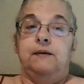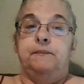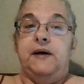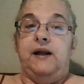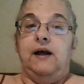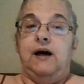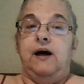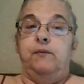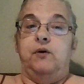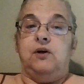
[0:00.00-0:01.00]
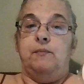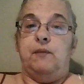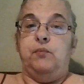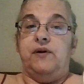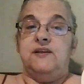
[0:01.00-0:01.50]
But I will come
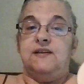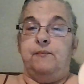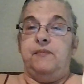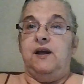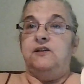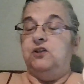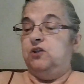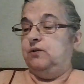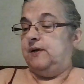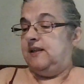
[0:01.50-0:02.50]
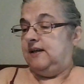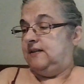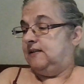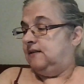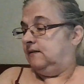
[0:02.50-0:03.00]
up with something to do with
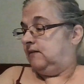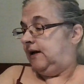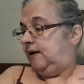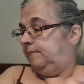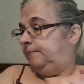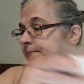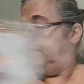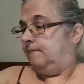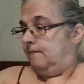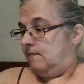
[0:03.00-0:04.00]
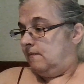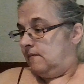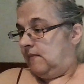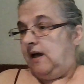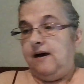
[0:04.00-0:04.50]
these, okay?
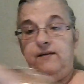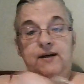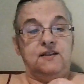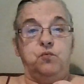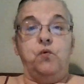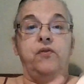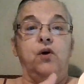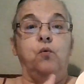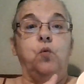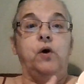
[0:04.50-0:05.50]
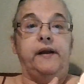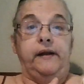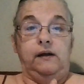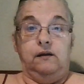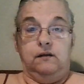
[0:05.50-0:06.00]
And that's their wood.
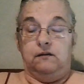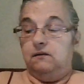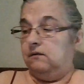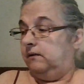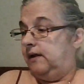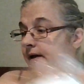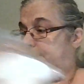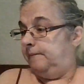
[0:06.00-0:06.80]
Okay.